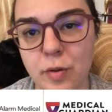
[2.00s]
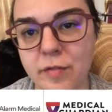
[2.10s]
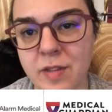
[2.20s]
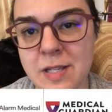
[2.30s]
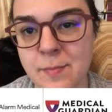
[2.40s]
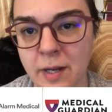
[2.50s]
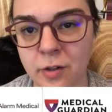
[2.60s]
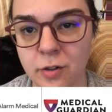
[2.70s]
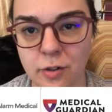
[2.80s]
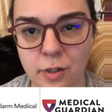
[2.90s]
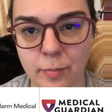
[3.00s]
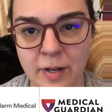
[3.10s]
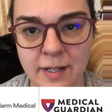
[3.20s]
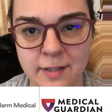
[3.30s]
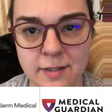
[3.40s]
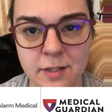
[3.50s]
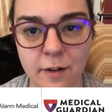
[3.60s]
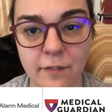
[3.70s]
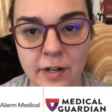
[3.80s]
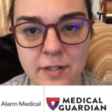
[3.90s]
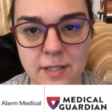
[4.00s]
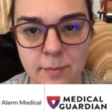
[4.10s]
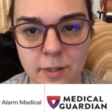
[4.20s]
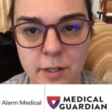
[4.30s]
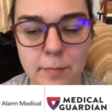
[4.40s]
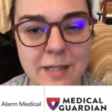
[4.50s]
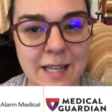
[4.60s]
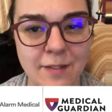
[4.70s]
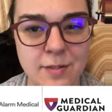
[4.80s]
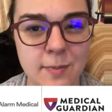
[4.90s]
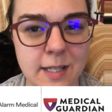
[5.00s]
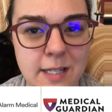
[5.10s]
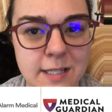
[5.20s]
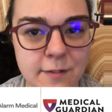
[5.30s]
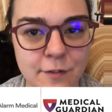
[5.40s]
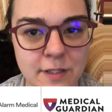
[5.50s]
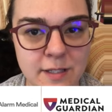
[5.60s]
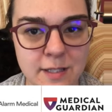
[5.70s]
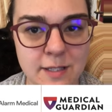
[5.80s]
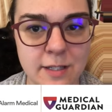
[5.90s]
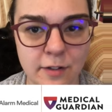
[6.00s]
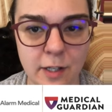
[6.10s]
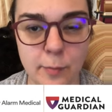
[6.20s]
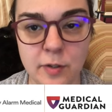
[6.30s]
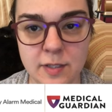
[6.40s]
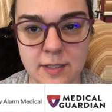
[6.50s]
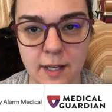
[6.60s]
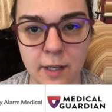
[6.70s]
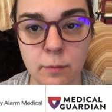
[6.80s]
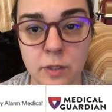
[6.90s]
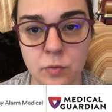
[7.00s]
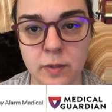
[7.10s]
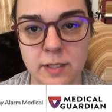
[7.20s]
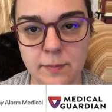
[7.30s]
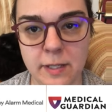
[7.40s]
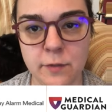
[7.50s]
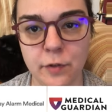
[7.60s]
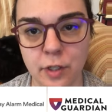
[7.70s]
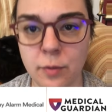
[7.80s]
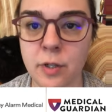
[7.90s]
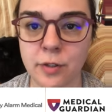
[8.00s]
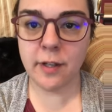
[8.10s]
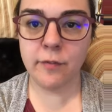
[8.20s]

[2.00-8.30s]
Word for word: of these medical alert brands are very similar, but they have some key differences that'll help you decide which one is best for you and your loved